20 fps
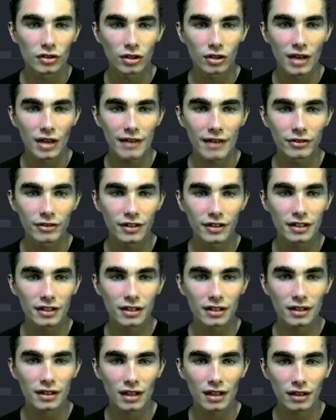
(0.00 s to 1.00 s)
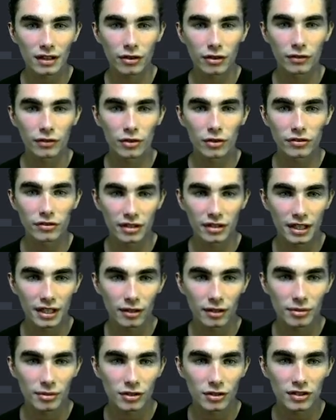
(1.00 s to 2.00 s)
everything that throws an
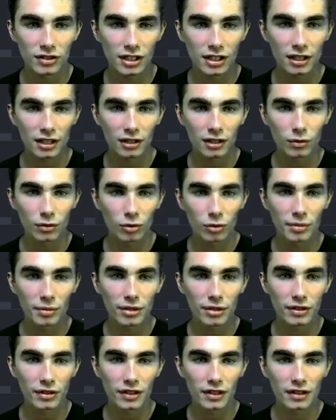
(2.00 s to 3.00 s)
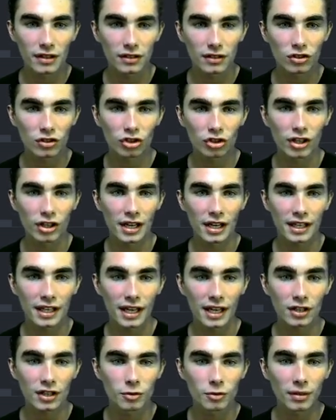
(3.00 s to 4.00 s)
NWC error will be within this try
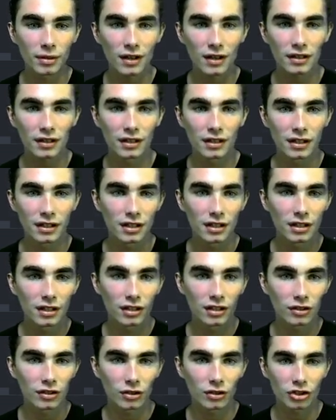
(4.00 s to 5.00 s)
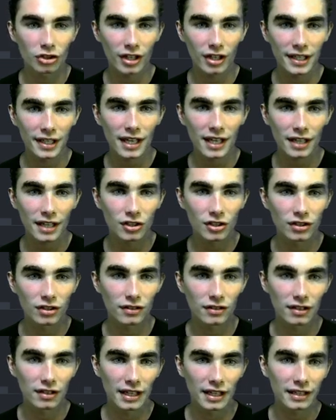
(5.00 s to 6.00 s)
catch block. So try catch is
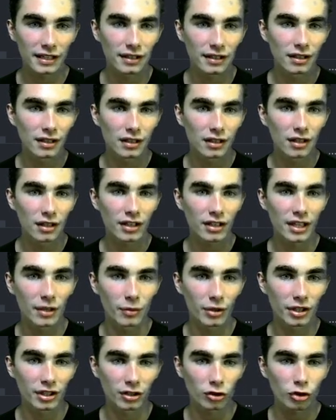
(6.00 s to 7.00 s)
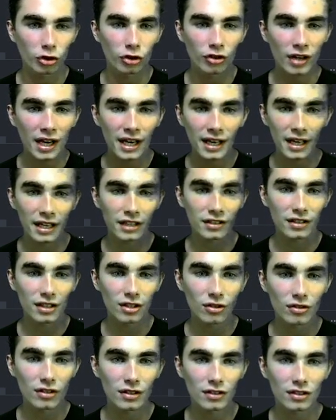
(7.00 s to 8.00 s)
like, okay, we're going to try to execute
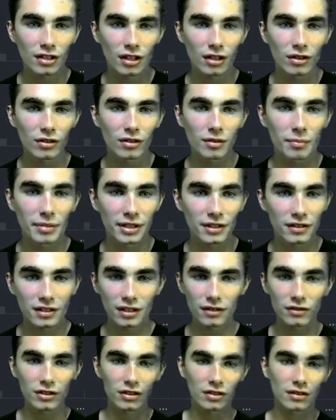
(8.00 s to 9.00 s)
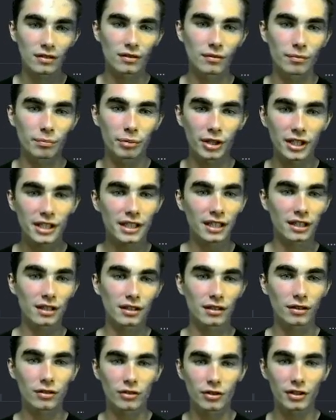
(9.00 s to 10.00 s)
this code, but instead of just breaking and
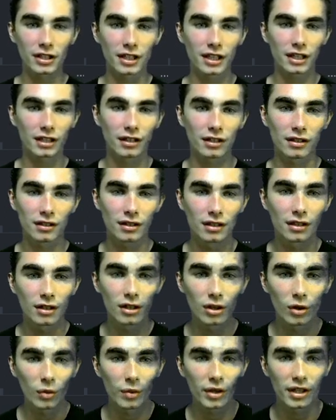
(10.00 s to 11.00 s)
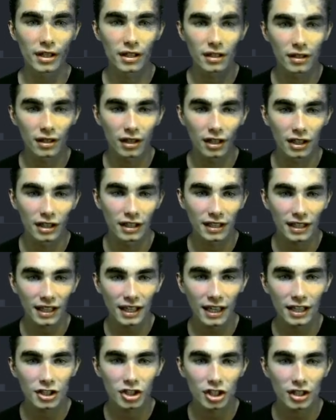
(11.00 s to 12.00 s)
throwing an error, we are going to
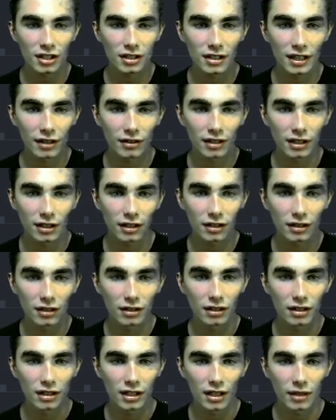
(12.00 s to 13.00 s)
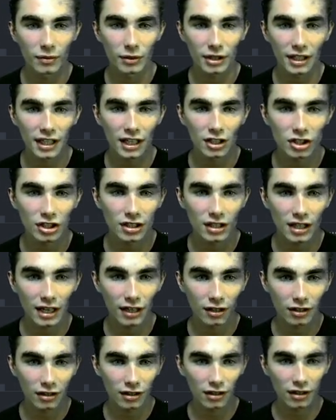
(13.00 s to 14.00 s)
catch it down here. And we're catching
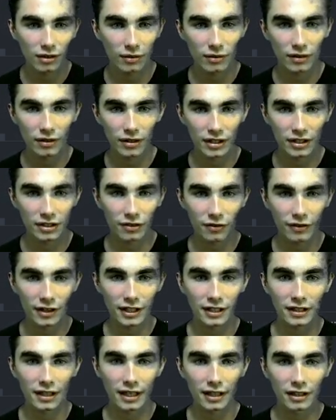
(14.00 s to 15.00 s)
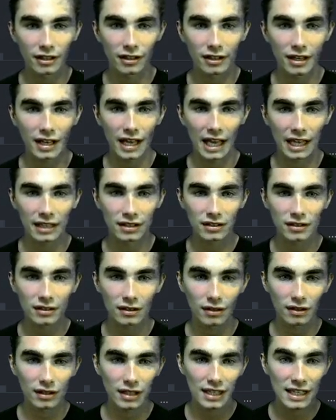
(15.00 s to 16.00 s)
error and defining the error as
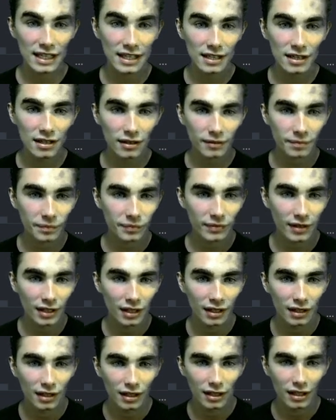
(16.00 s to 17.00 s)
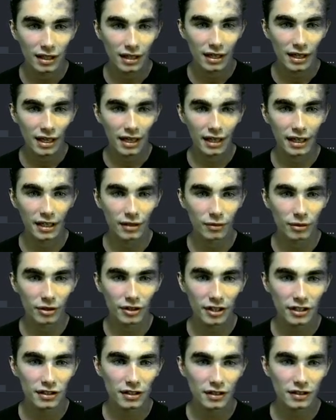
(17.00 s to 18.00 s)
E. And what
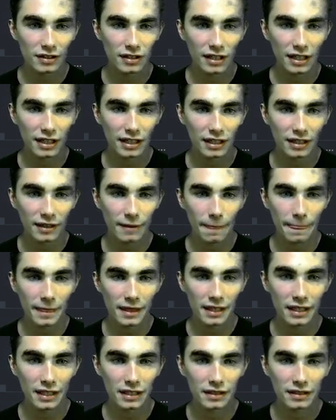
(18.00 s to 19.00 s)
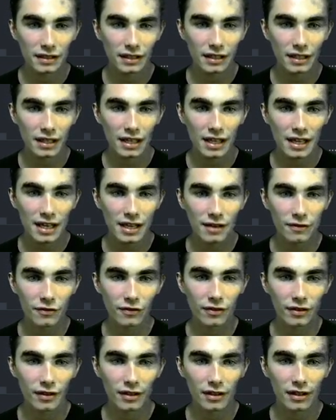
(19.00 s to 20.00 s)
this is saying is if
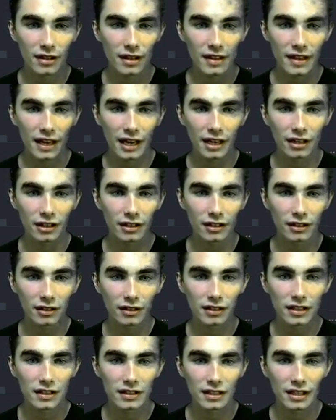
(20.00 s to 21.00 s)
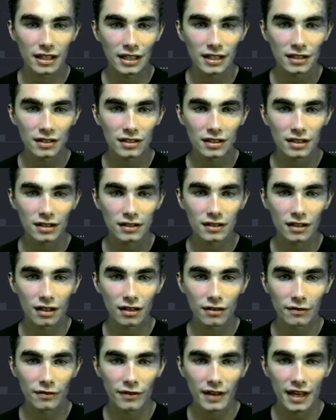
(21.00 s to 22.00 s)
the error is an instance
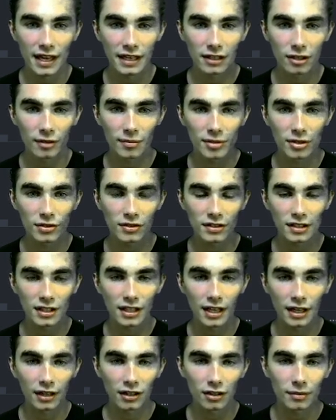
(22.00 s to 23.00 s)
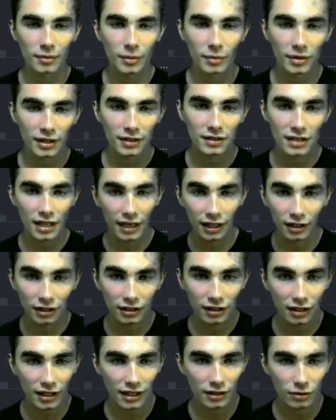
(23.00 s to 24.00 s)
of NWC error, remember that's the error
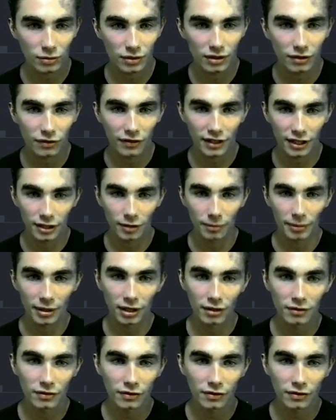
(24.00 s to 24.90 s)
class we defined above,